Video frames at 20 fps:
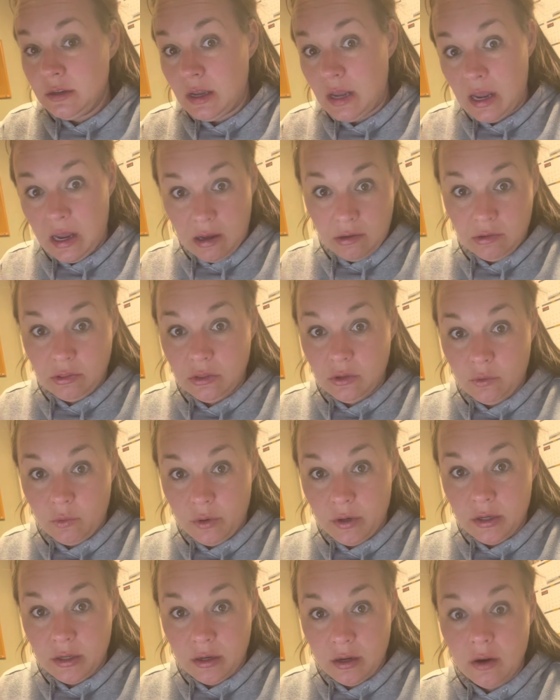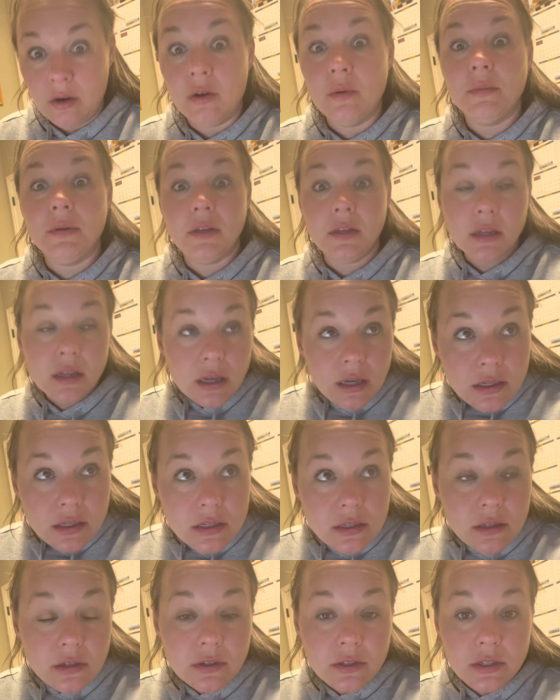out the window. I mean,
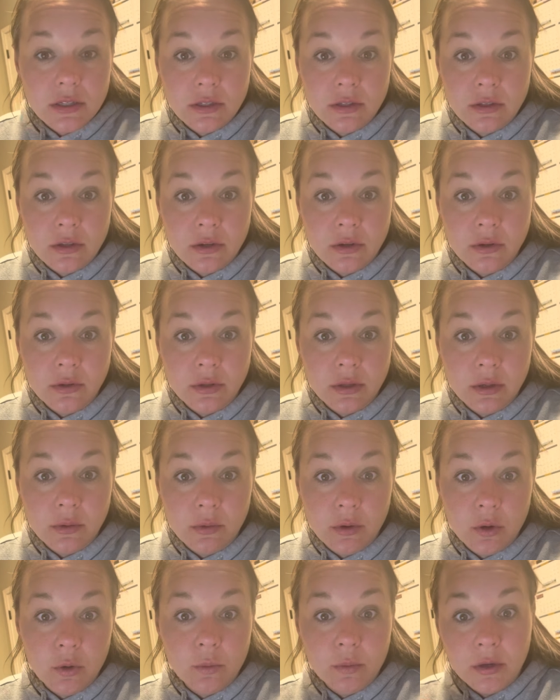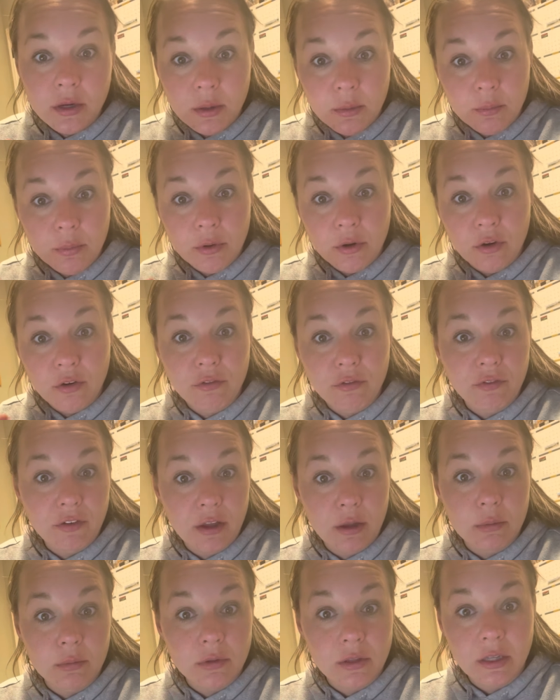yes, they're still the Holy Roman Emperor
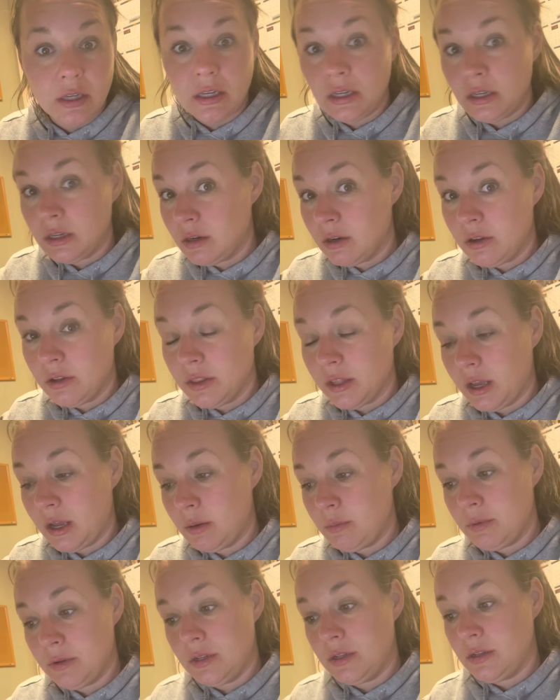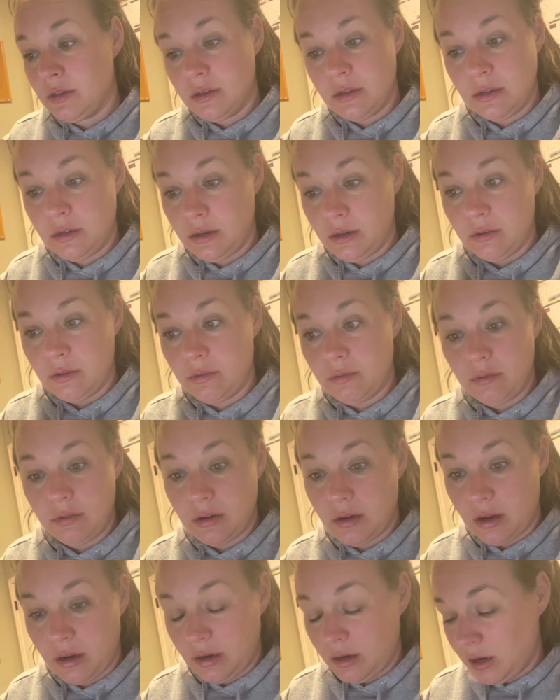family and all that, but you know,
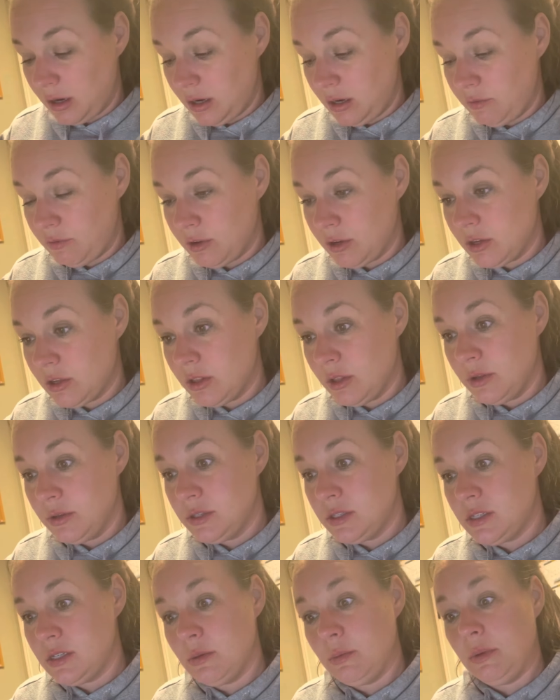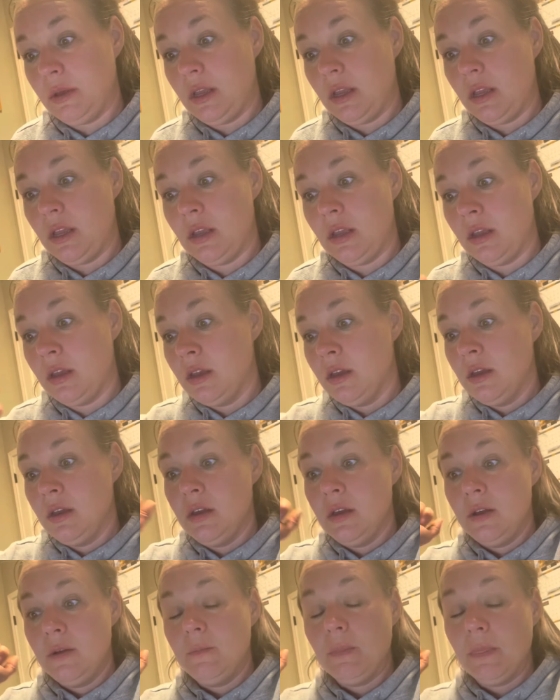not not even close to being
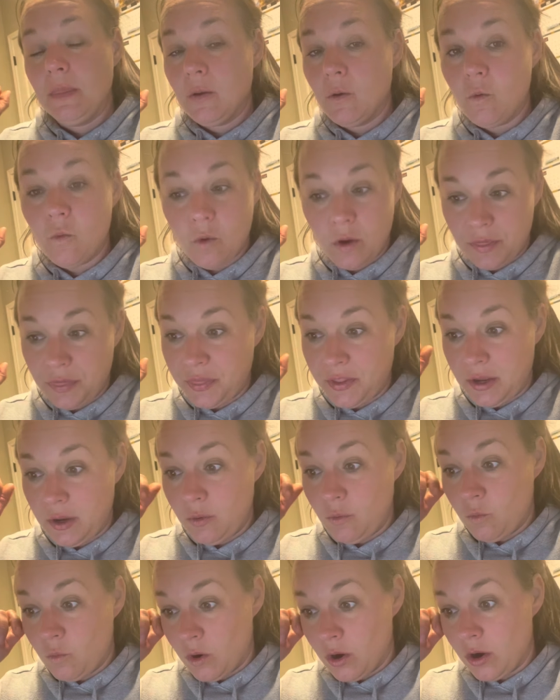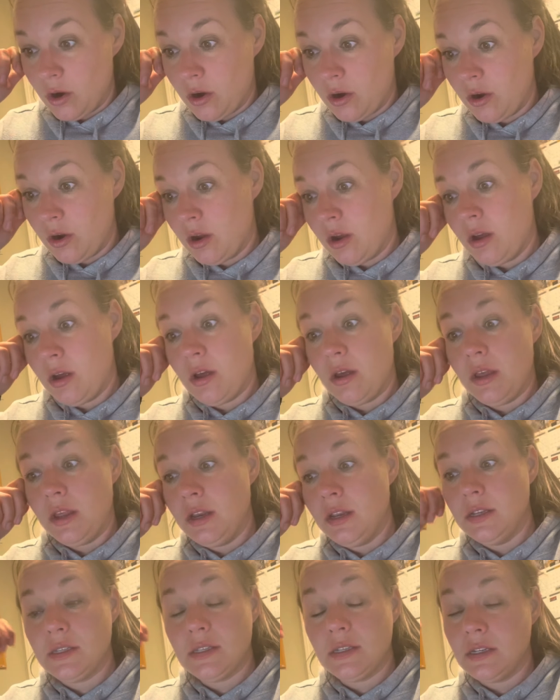what they were. Uh, and
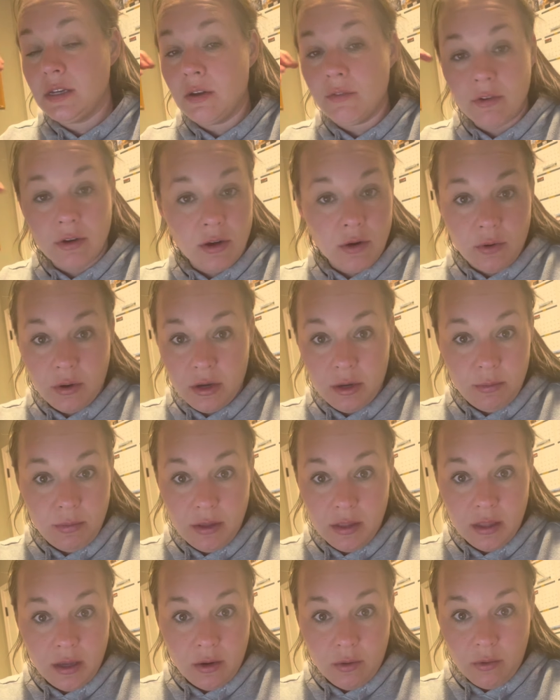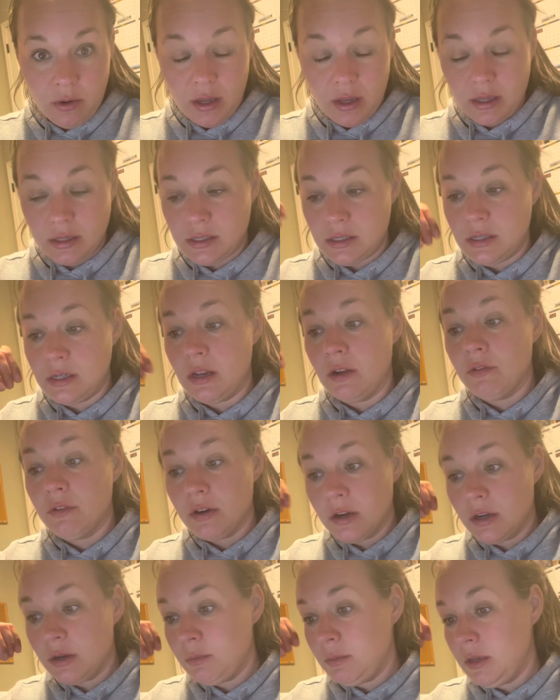it's never going to be that way. It's never
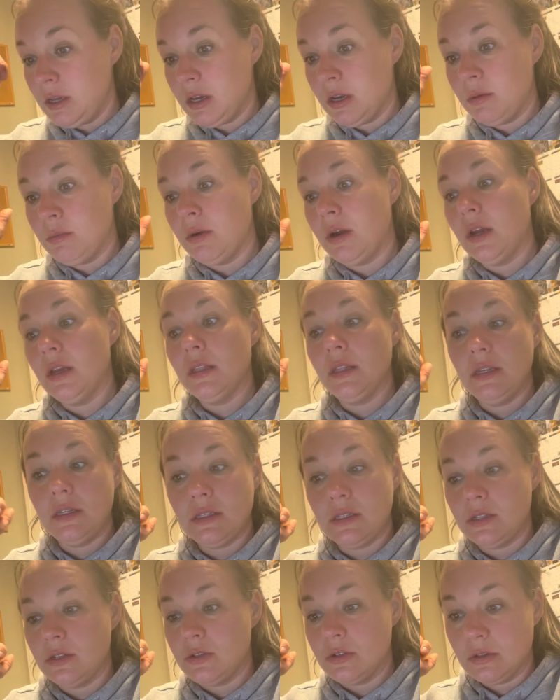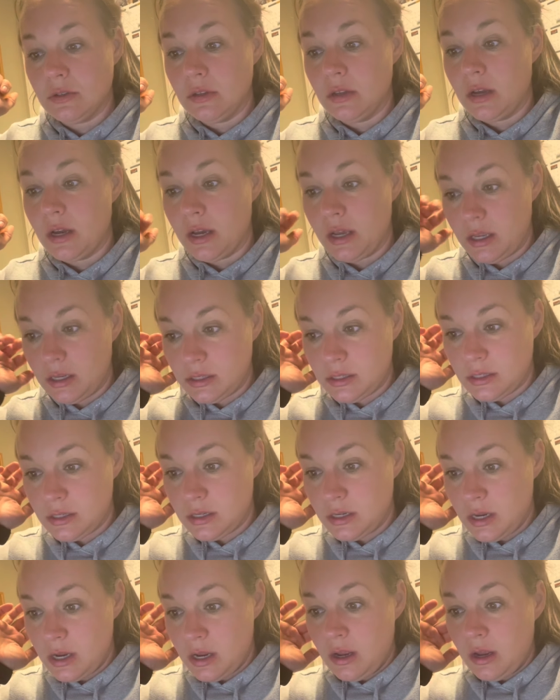going to become highly centralized.
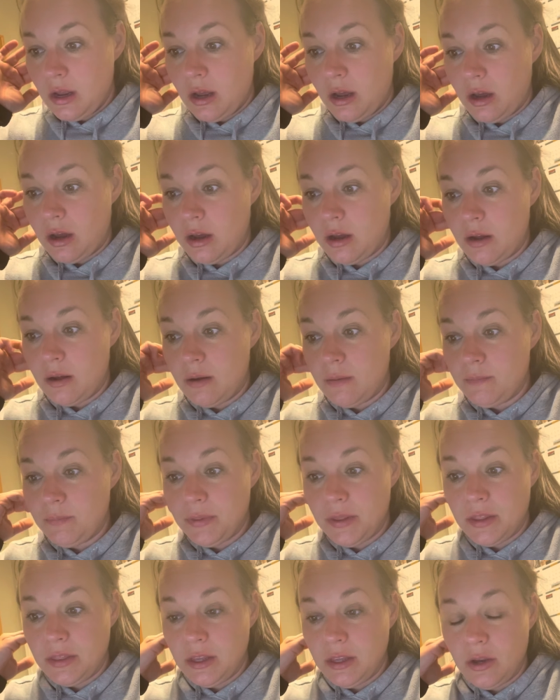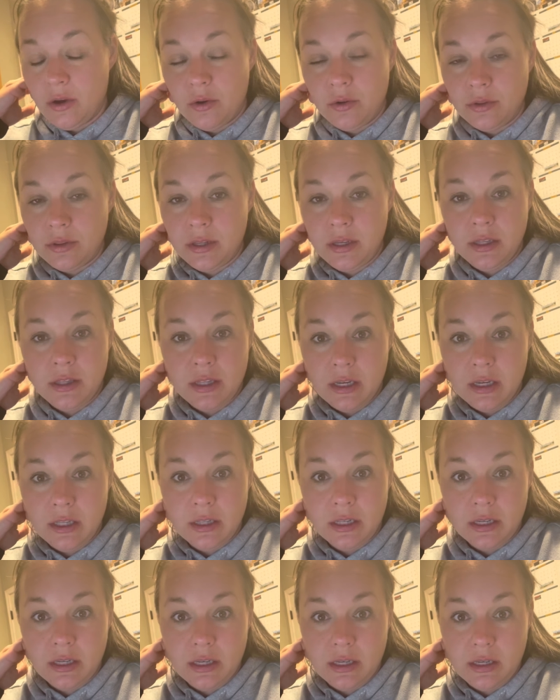Um, and the only thing
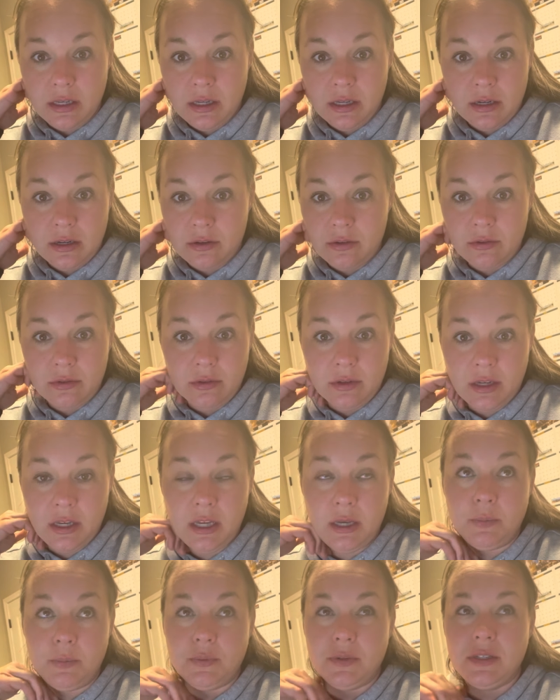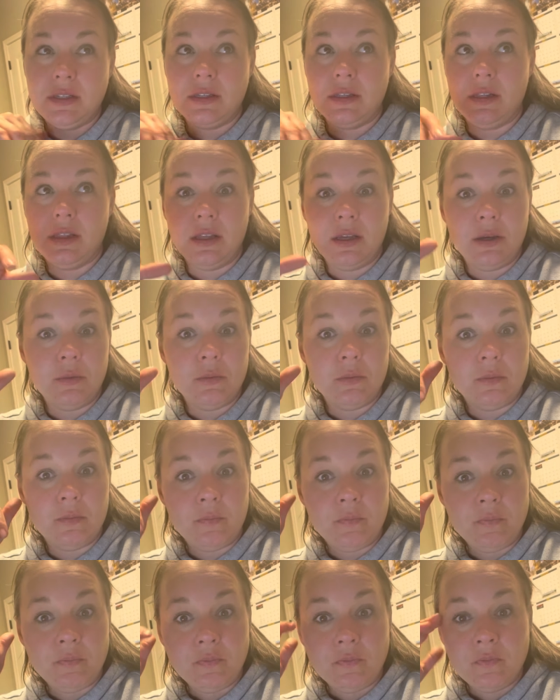that you know keeps
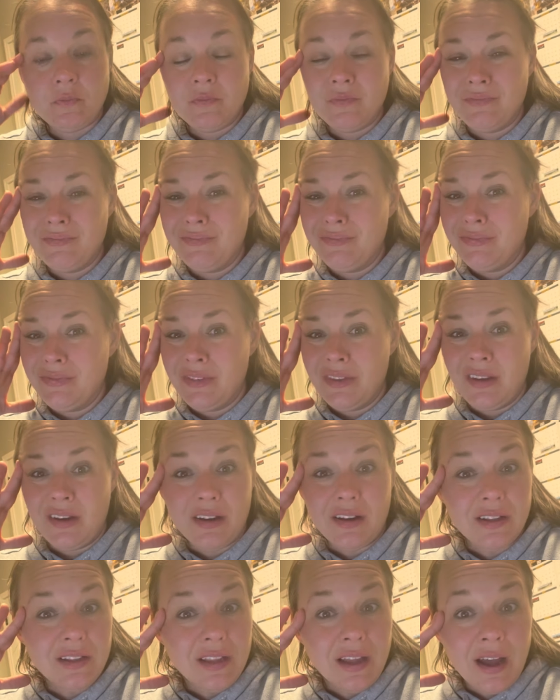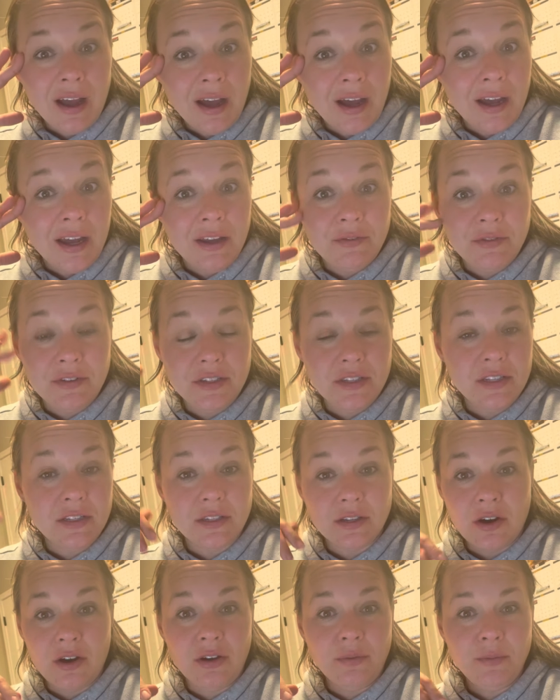them alive is this
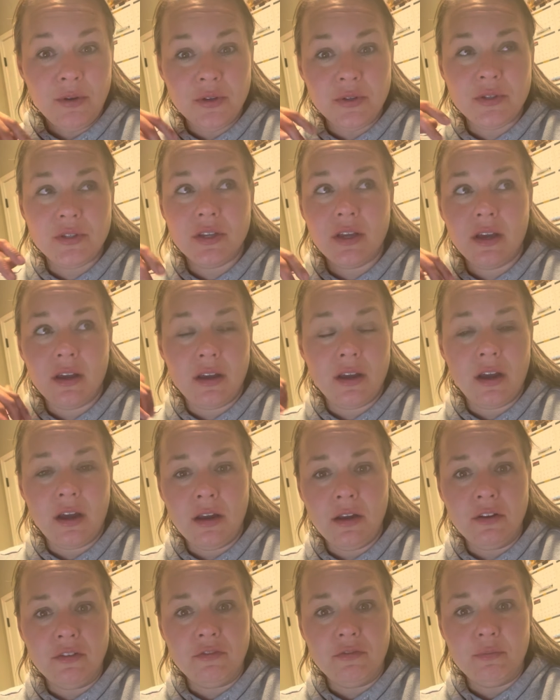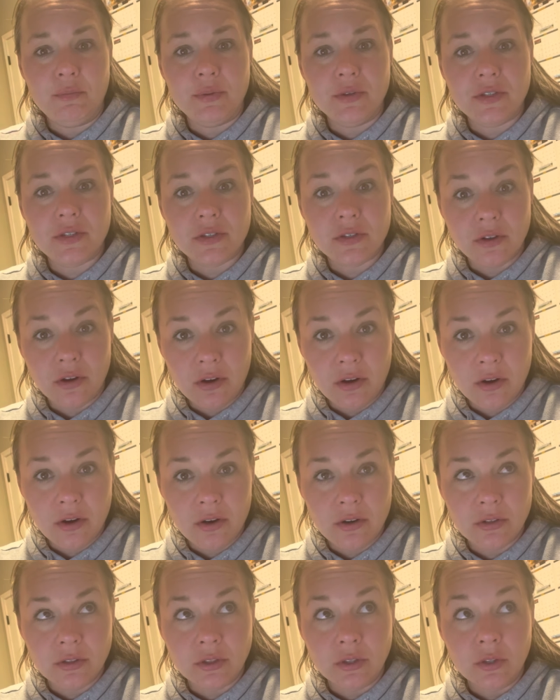almost like kind of
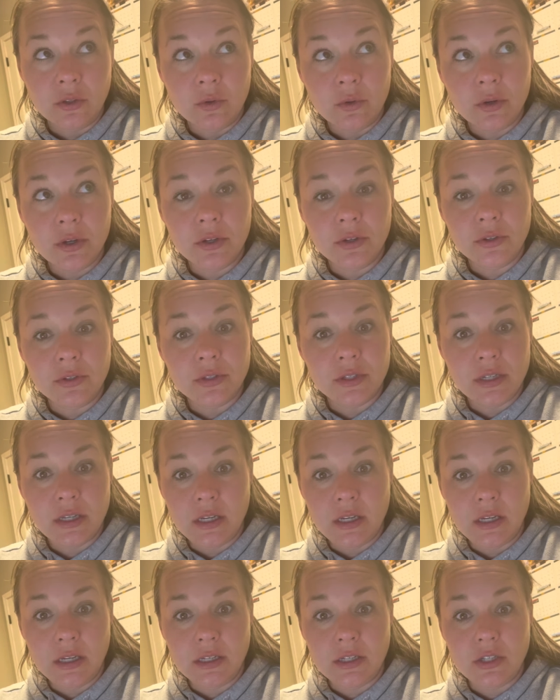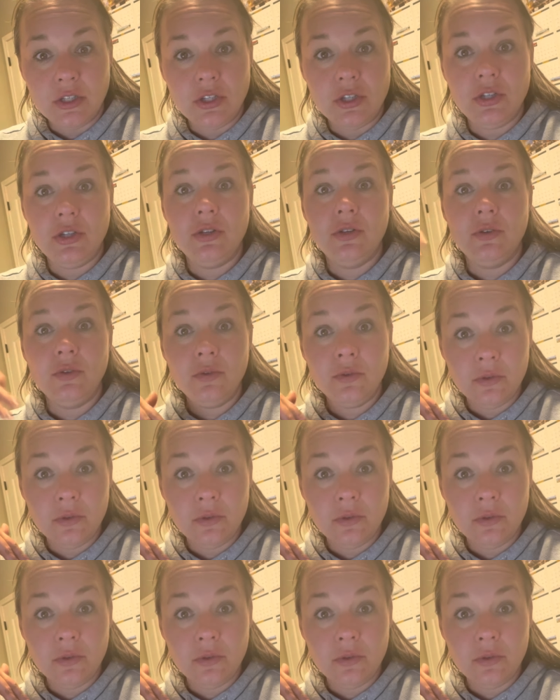bizarre loyalty to